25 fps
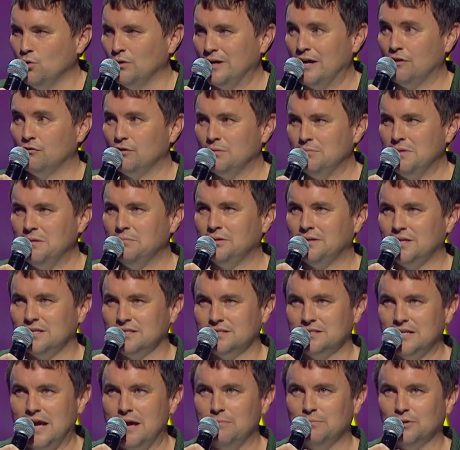Now, remember
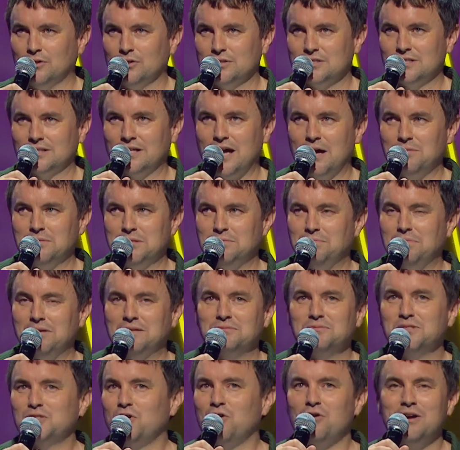this name because it comes...
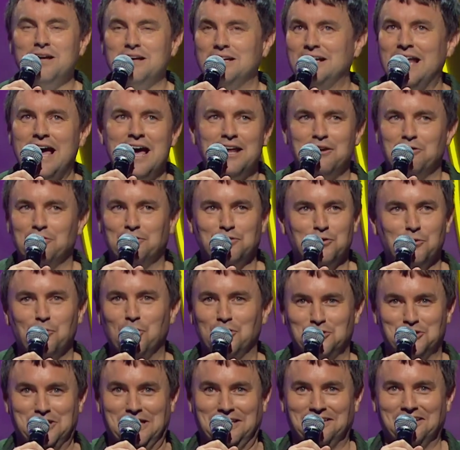Sorry, Alana, if you're
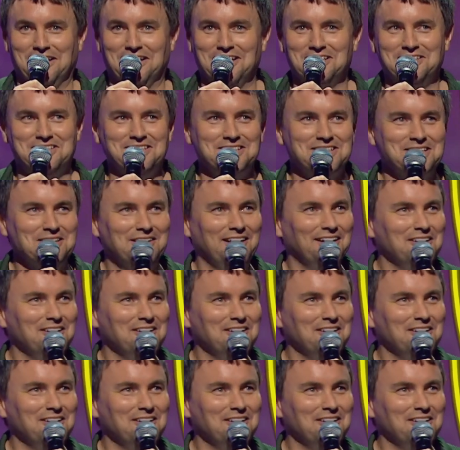watching this.